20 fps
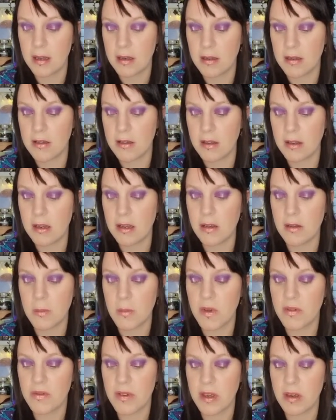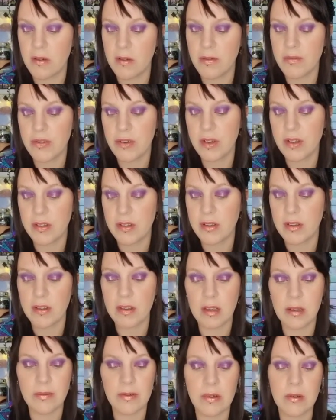Just going to use my finger at first,
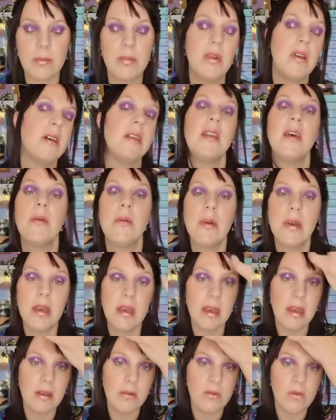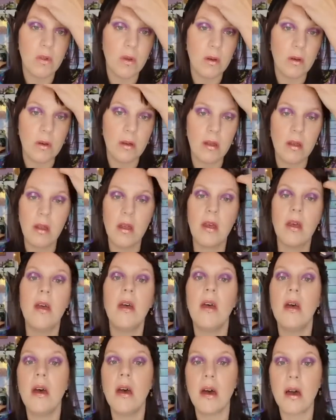see if it'll apply that way. If not,
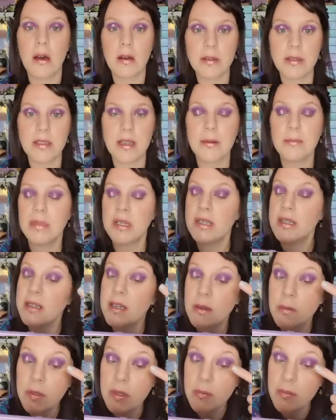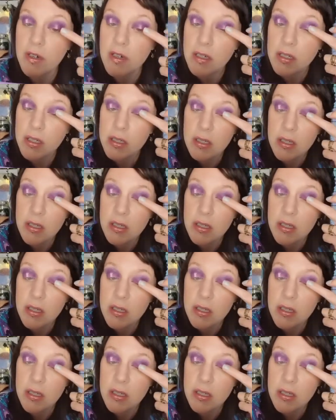I'll dampen it down with a brush.